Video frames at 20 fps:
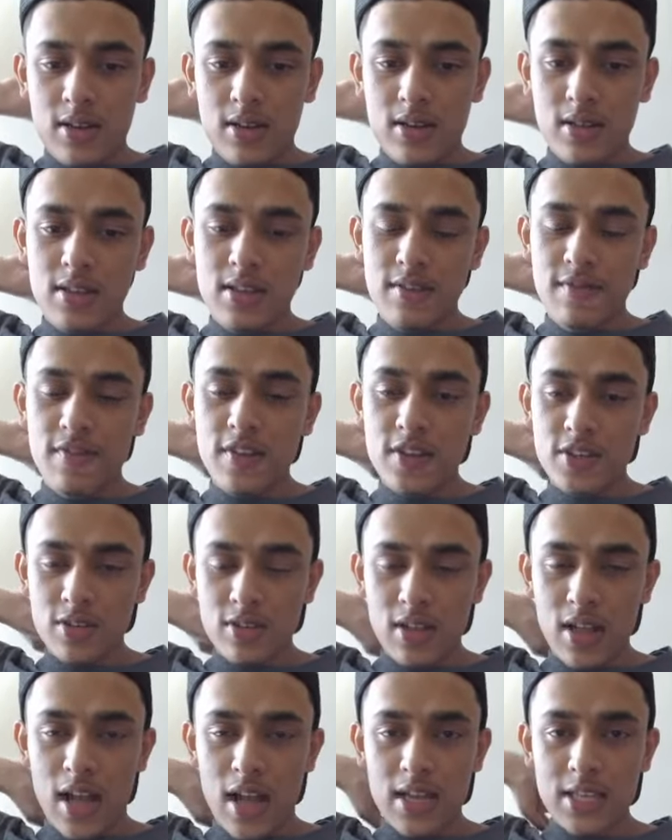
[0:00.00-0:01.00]
the
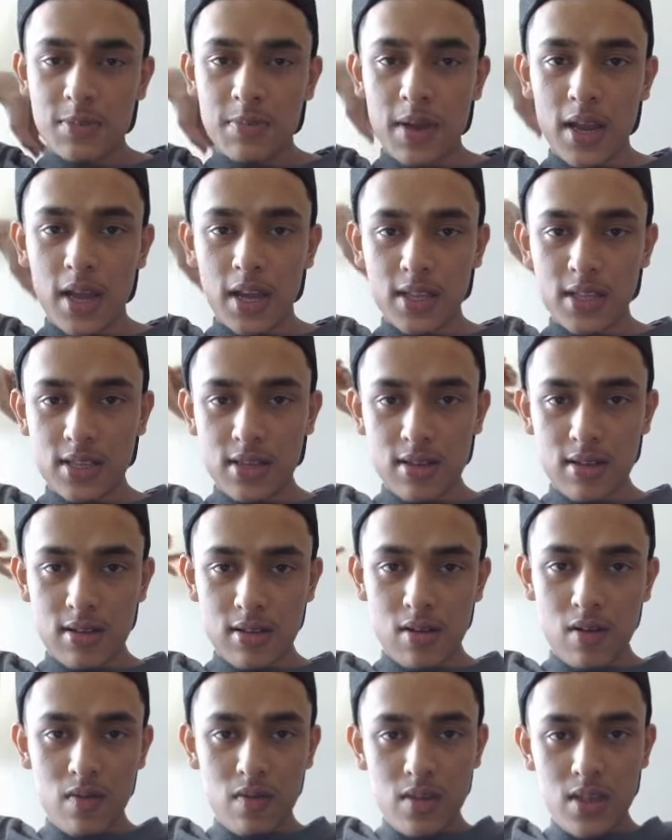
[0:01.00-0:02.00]
visual aspect
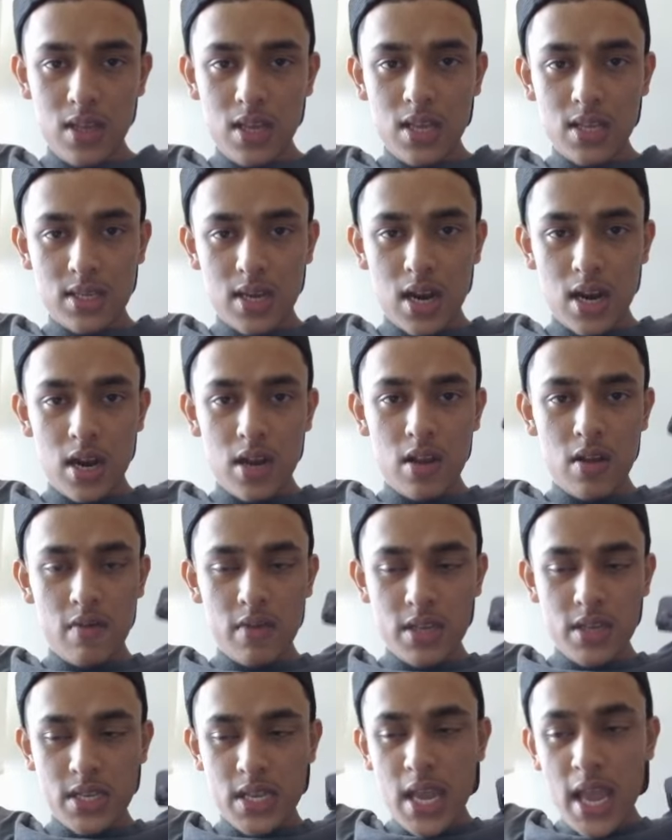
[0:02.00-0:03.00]
of the entirety of
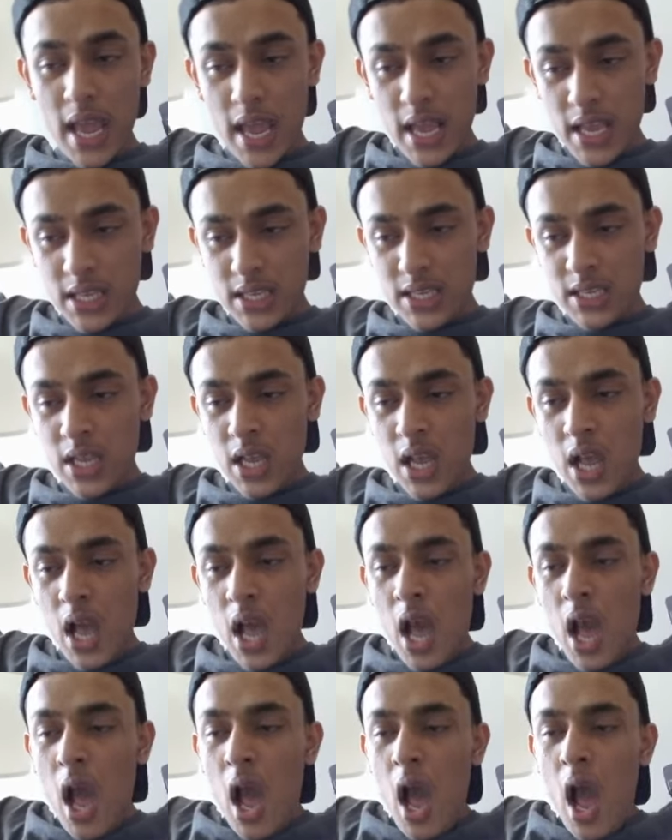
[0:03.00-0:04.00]
this case.
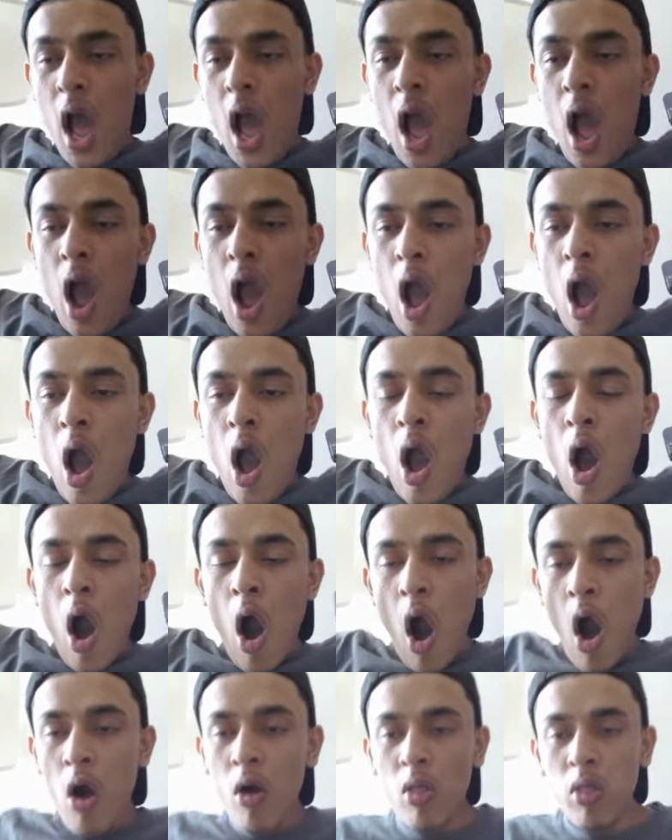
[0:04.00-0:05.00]

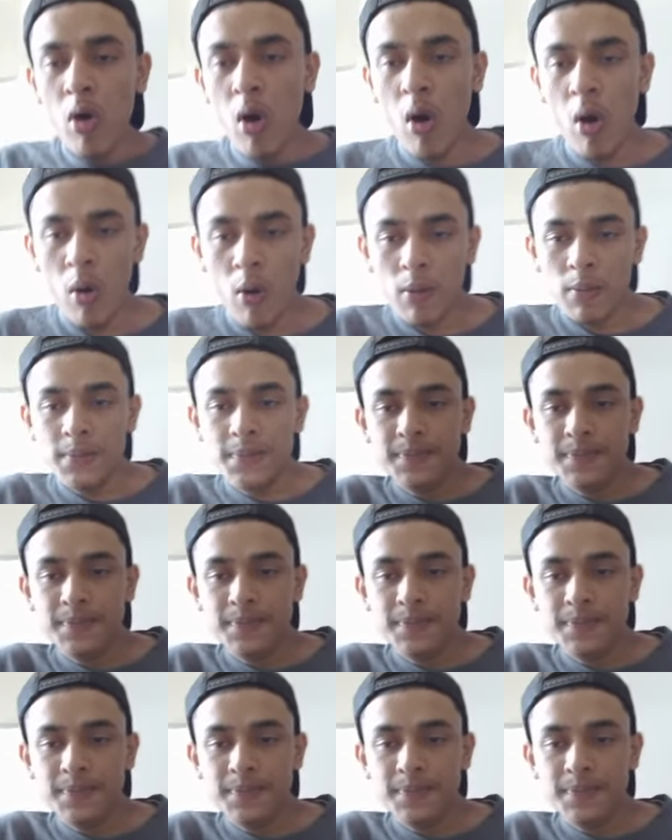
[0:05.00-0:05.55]
Although